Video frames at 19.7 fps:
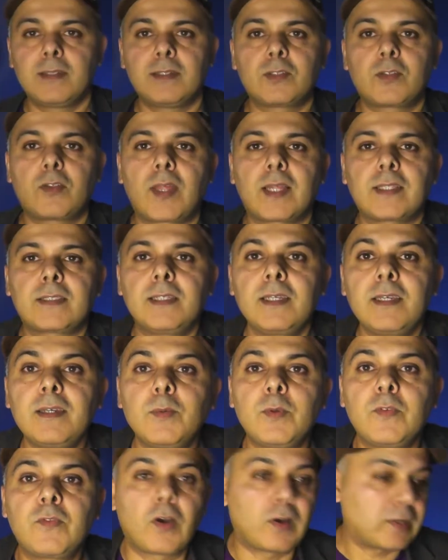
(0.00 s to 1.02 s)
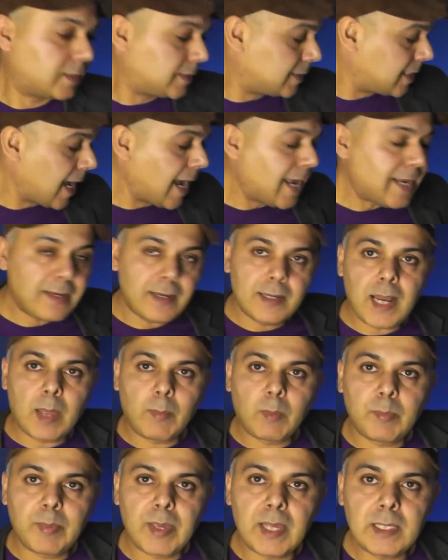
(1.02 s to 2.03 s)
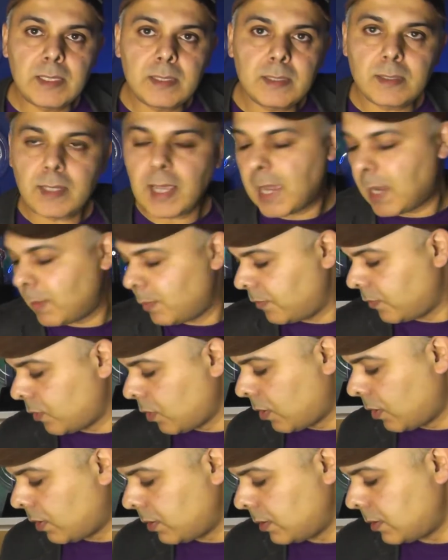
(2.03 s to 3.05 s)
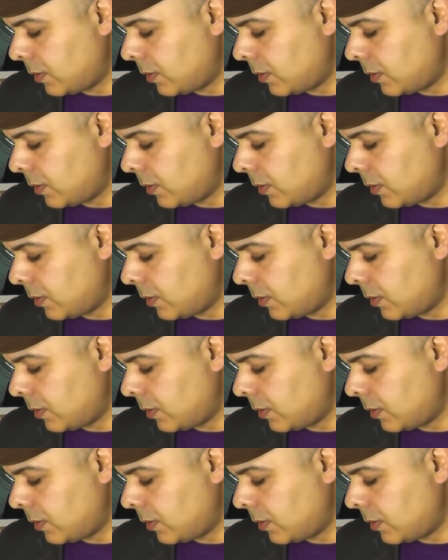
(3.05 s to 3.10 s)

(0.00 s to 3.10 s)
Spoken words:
So that's it, we've got 10 enamel pins, and we've got